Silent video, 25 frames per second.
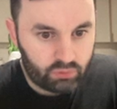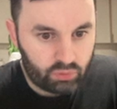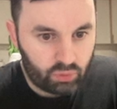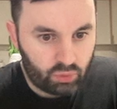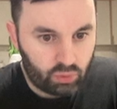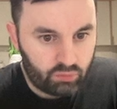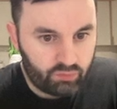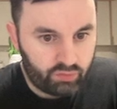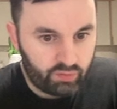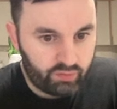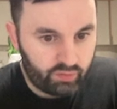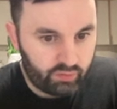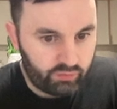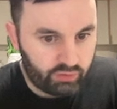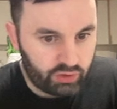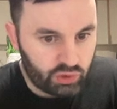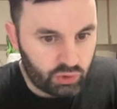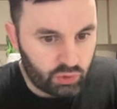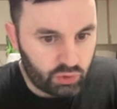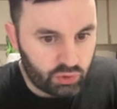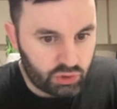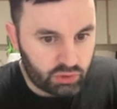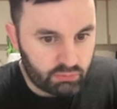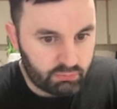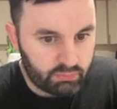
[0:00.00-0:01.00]
Don't know if I've ever
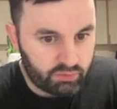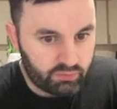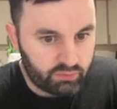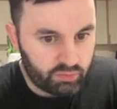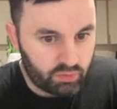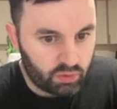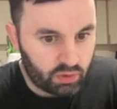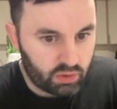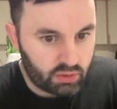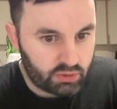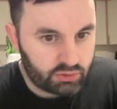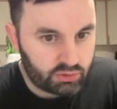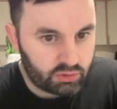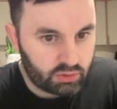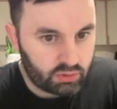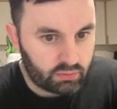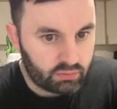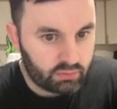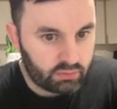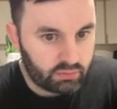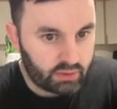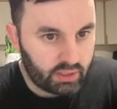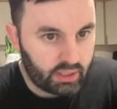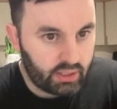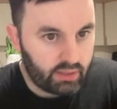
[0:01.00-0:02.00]
used him before, so
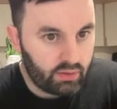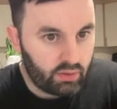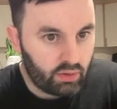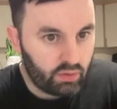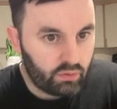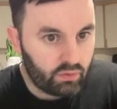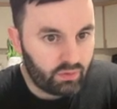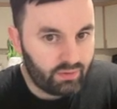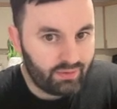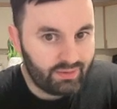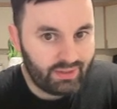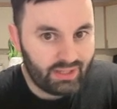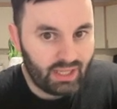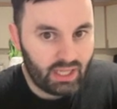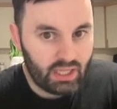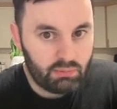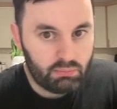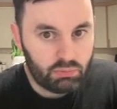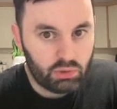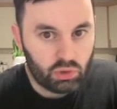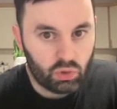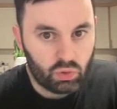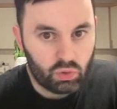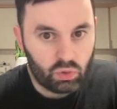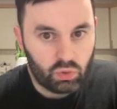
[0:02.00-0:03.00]
another
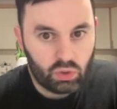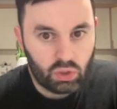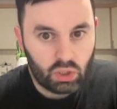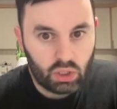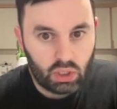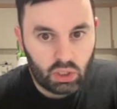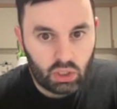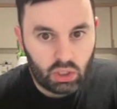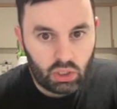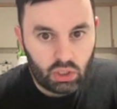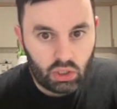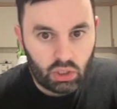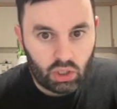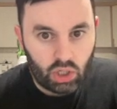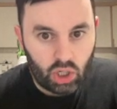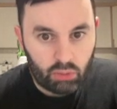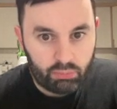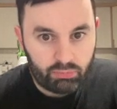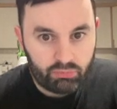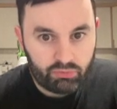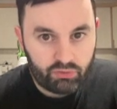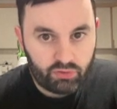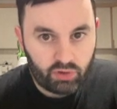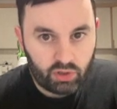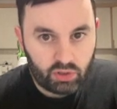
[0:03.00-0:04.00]
debut. Up
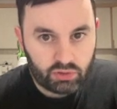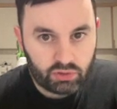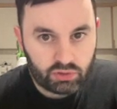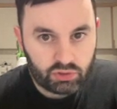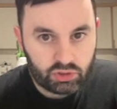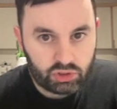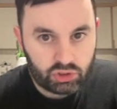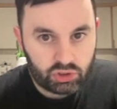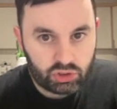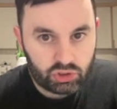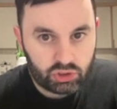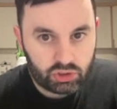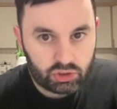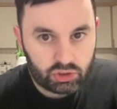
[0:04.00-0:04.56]
front,